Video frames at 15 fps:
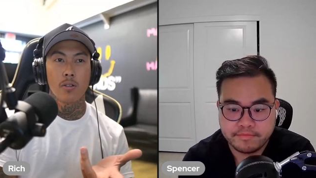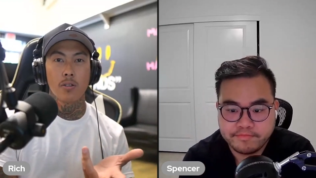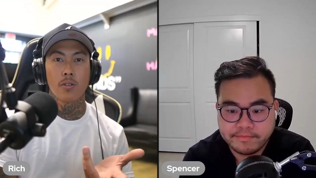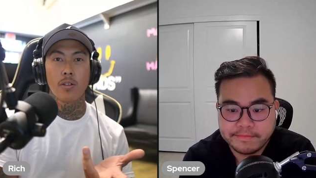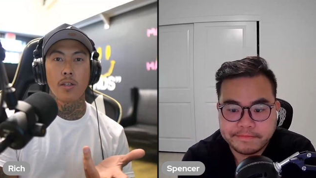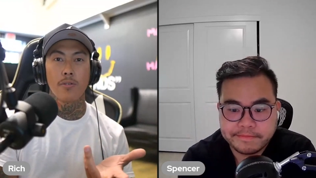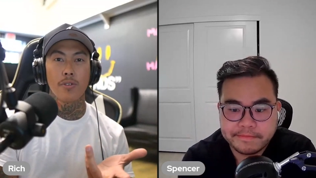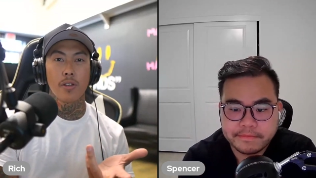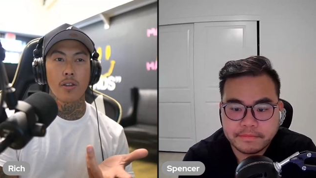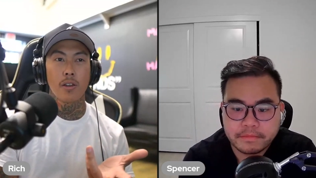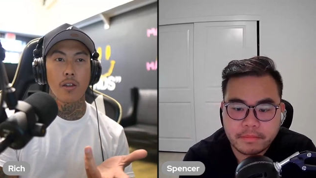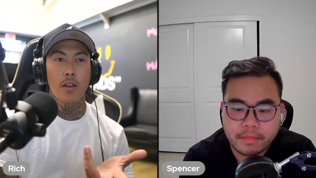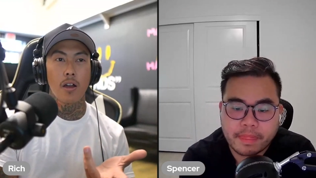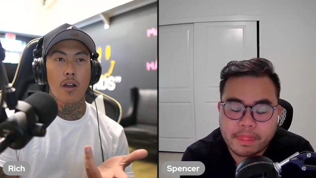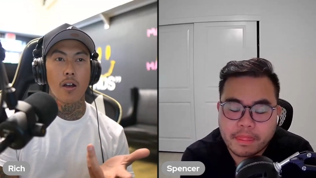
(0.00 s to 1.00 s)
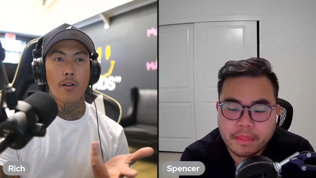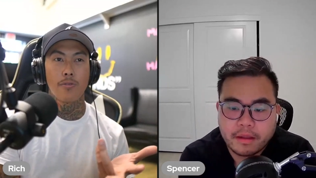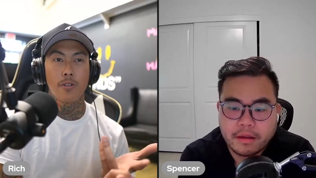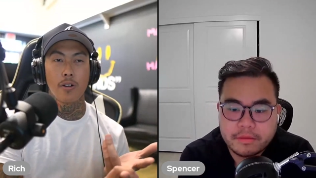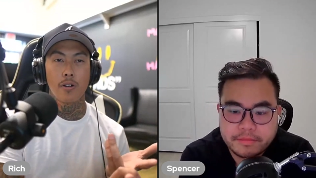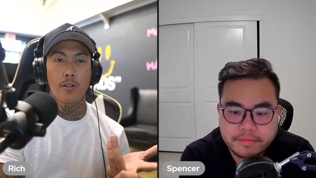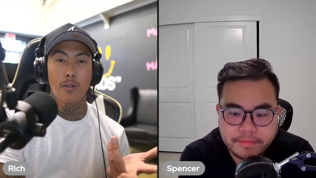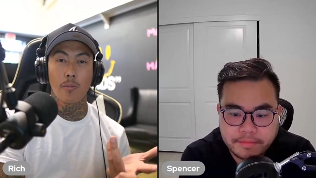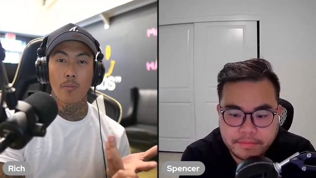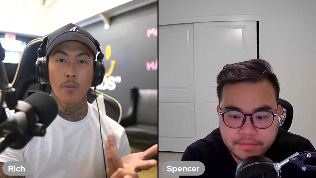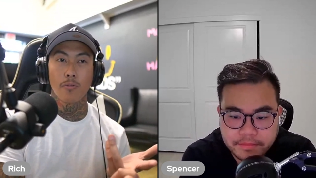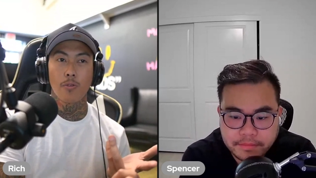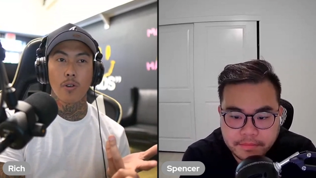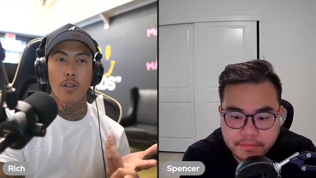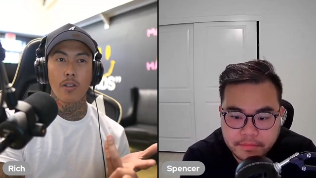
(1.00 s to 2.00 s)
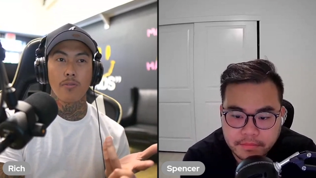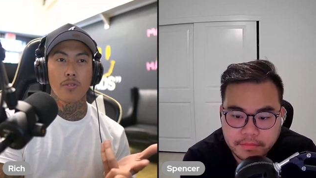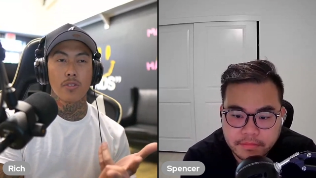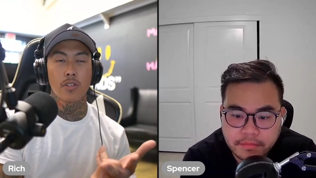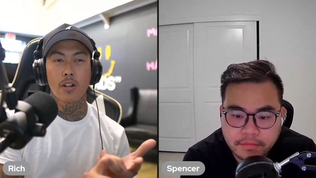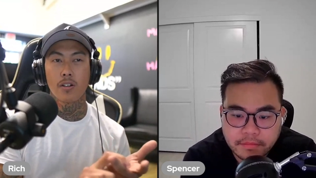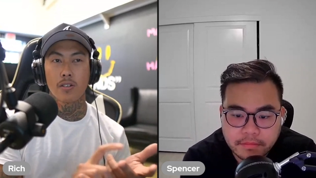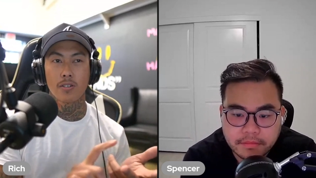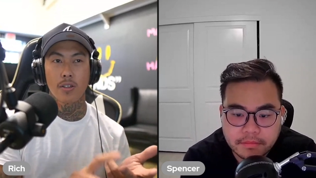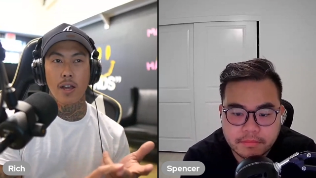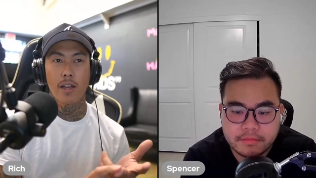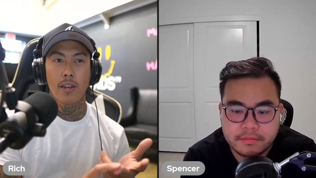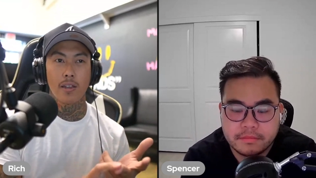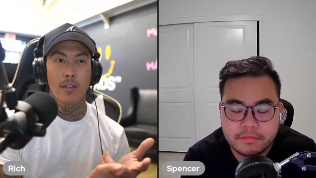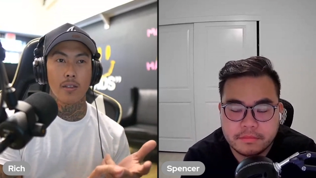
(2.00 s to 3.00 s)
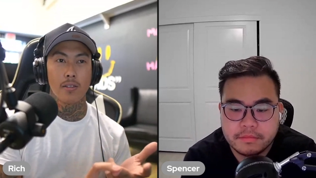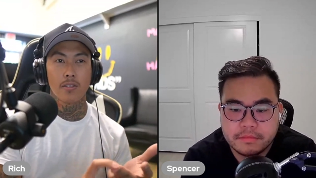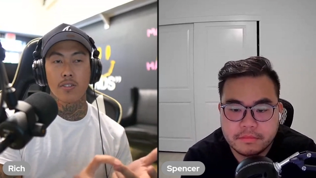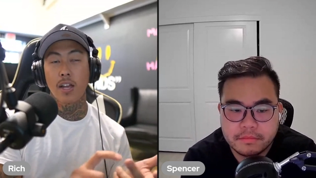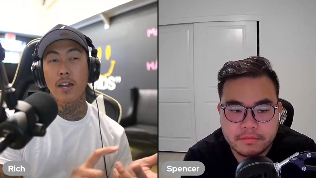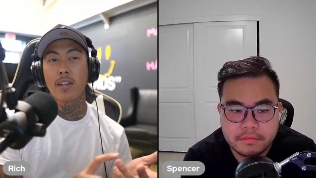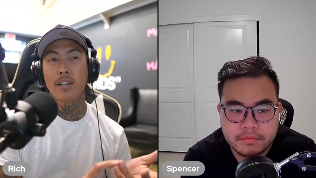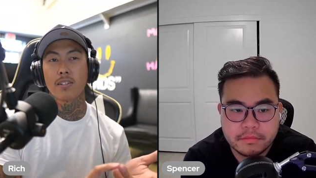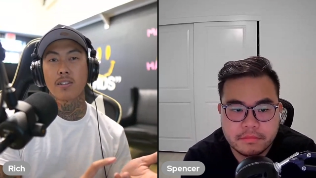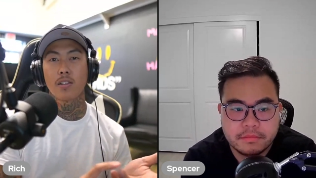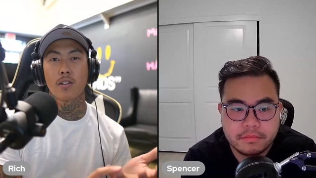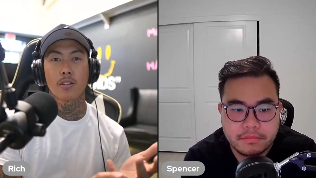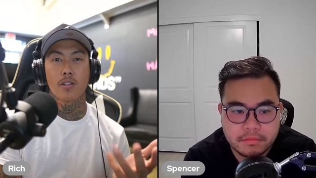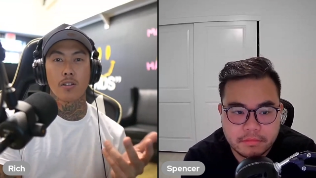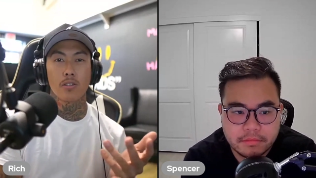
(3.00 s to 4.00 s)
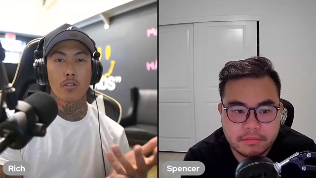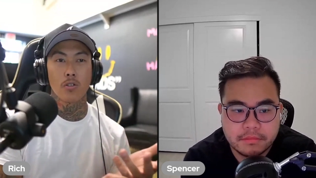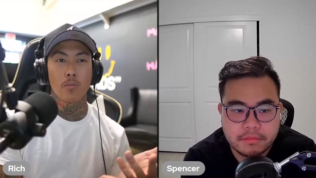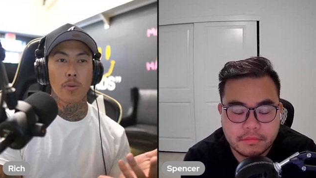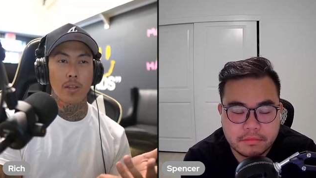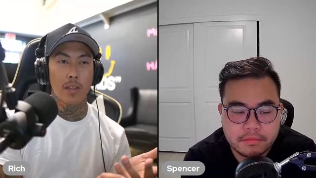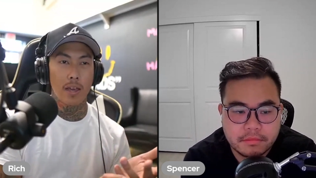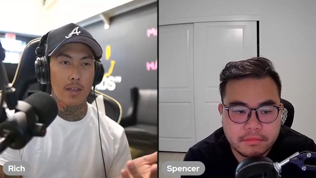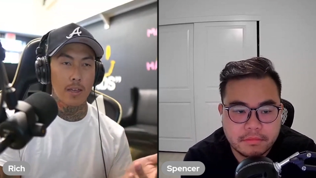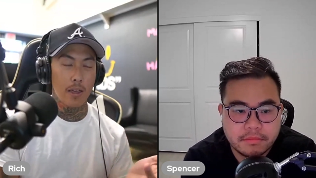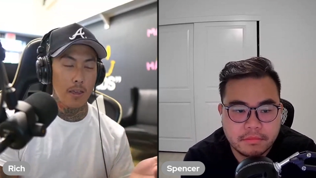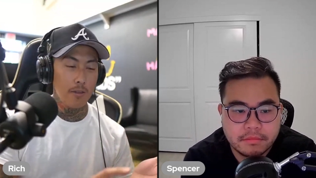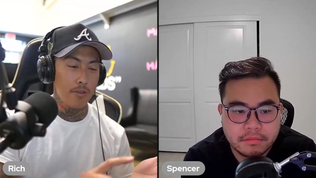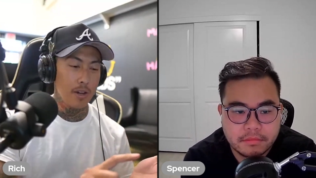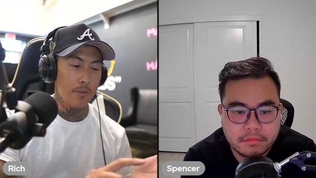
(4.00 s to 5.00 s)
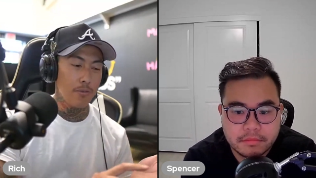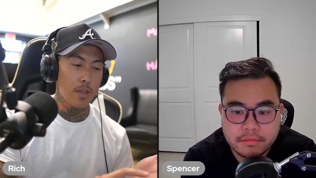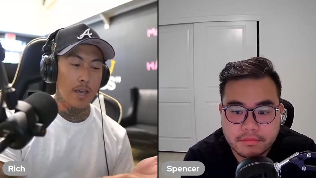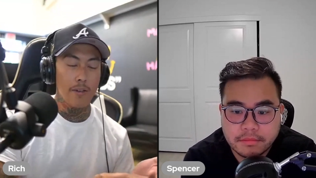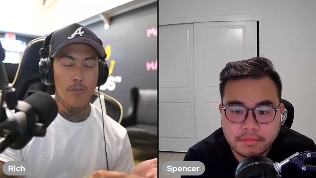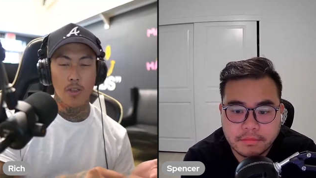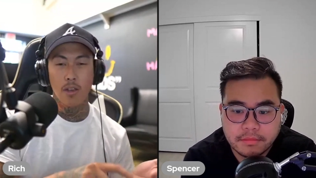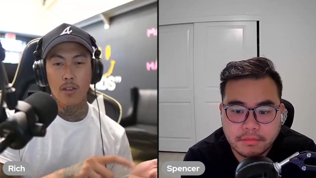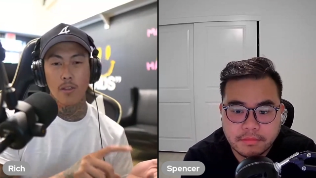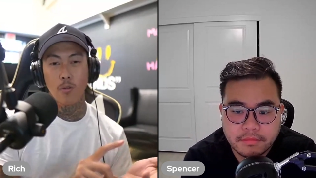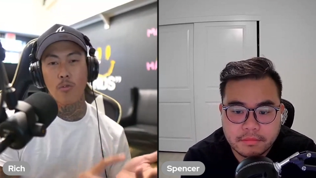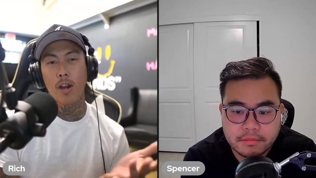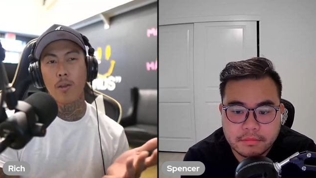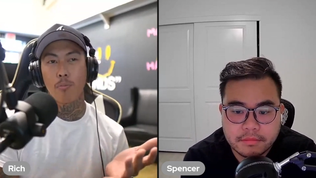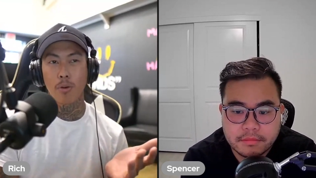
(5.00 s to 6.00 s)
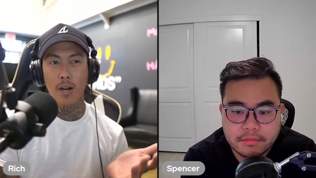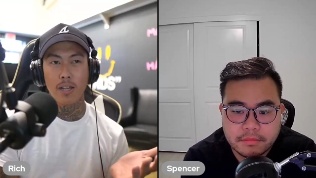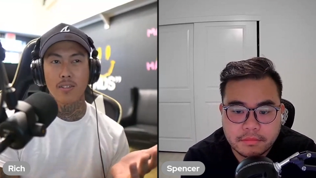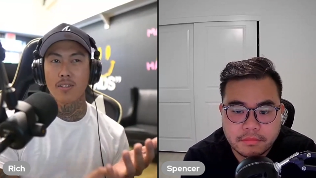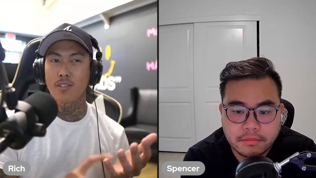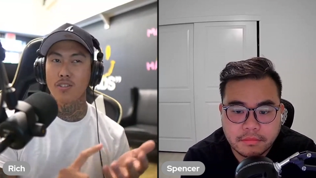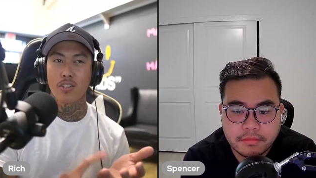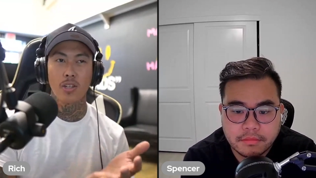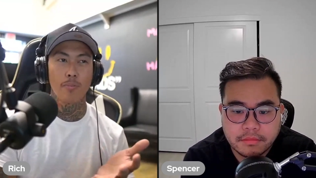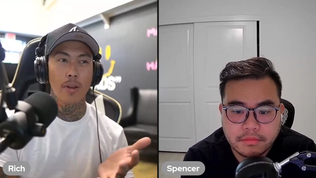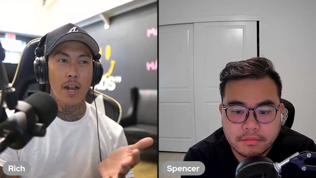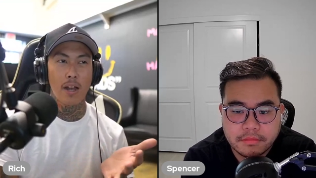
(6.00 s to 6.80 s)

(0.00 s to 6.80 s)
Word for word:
Speaker 1: to even offer before you even start designing. Design has to look good too, but like even if you have the right pricing, you ship it